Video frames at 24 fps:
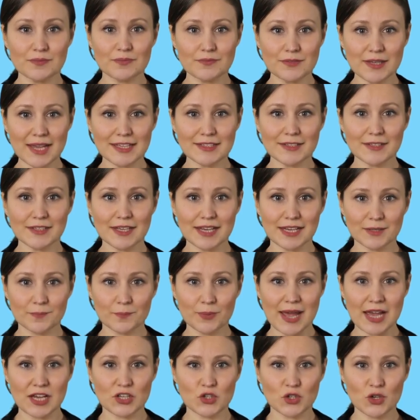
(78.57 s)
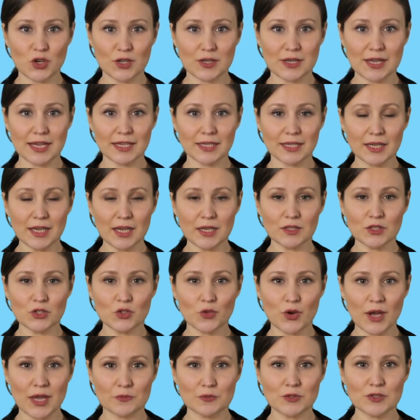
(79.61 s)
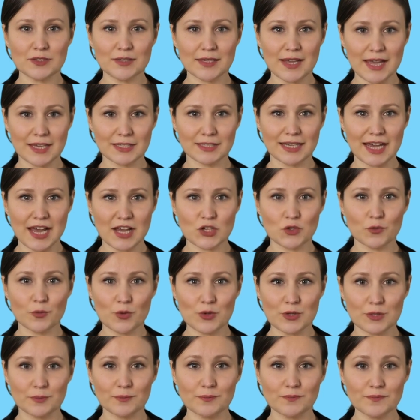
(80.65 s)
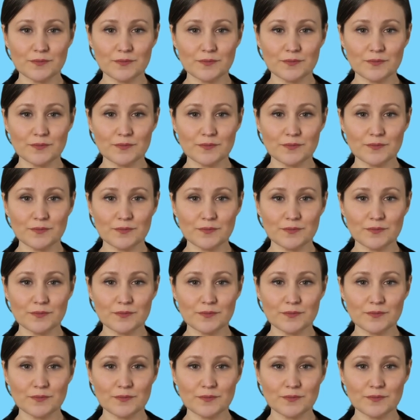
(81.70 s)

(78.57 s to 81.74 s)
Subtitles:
Find the VIN badge located on the driver's side dashboard.